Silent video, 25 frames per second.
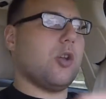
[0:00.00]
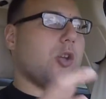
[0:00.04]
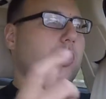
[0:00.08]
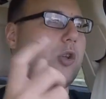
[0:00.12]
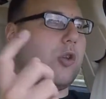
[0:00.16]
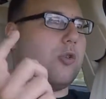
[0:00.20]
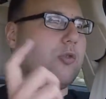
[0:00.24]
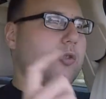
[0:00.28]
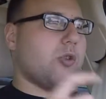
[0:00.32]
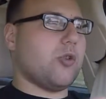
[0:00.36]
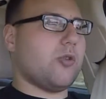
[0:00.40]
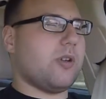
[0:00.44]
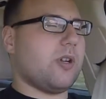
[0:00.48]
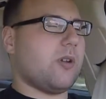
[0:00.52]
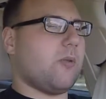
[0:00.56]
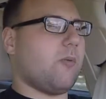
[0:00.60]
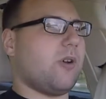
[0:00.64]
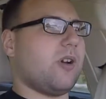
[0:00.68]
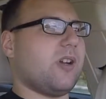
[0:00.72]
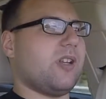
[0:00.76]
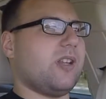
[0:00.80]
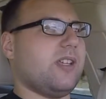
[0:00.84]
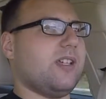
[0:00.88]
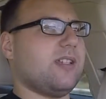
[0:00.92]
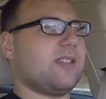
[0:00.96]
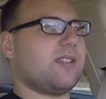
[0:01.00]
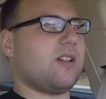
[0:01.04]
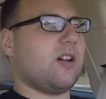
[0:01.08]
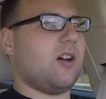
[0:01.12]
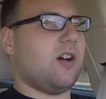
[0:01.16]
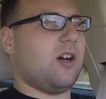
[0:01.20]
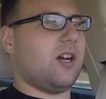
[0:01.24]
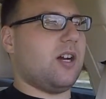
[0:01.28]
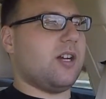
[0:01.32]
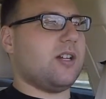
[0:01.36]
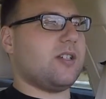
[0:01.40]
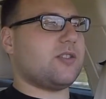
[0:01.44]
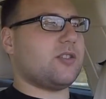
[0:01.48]
You do it in one of these
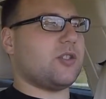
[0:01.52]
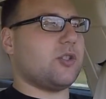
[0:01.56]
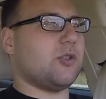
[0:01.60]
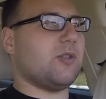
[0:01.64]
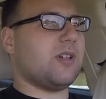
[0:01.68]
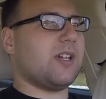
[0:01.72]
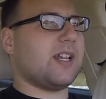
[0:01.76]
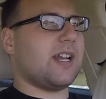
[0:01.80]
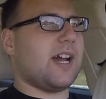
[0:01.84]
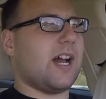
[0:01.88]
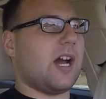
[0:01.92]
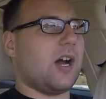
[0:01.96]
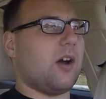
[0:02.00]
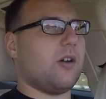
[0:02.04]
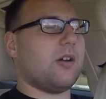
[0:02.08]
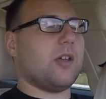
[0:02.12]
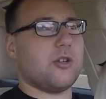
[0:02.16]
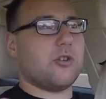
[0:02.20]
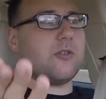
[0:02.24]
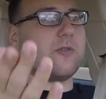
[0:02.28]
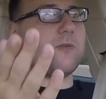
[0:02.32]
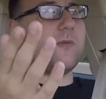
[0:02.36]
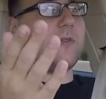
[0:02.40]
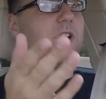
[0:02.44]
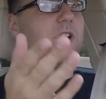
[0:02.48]
cars, you get out, you just